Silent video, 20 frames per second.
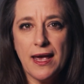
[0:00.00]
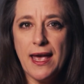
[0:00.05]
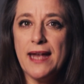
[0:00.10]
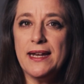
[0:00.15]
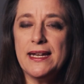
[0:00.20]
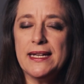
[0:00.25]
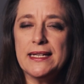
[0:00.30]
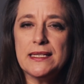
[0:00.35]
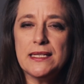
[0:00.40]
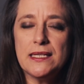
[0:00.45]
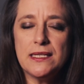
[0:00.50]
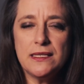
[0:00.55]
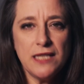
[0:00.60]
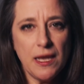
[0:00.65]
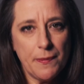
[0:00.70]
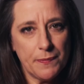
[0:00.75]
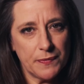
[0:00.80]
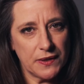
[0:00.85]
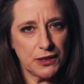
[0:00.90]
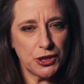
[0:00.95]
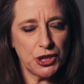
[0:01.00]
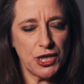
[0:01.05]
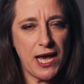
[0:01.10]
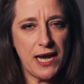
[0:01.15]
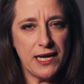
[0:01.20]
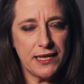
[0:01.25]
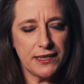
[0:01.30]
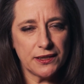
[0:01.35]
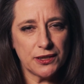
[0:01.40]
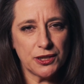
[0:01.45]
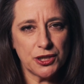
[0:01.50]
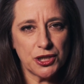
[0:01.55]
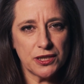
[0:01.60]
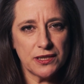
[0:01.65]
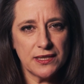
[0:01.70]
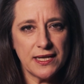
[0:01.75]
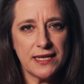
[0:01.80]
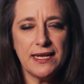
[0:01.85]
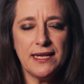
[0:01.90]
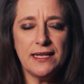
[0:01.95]
and accept the challenge
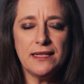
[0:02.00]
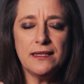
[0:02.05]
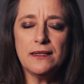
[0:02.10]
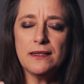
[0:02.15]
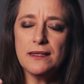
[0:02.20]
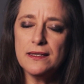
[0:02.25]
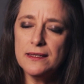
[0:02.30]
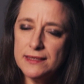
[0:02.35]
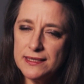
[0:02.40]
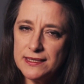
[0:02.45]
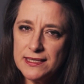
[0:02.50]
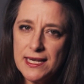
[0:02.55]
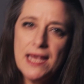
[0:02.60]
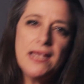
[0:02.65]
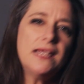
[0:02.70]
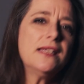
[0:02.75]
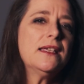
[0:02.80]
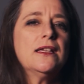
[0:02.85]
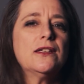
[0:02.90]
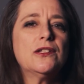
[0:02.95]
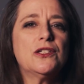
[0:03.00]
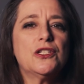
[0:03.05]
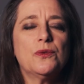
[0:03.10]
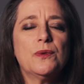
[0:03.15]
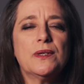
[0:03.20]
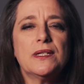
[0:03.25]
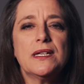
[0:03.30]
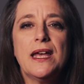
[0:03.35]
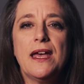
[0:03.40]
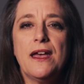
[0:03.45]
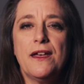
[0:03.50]
that in saying yes to it,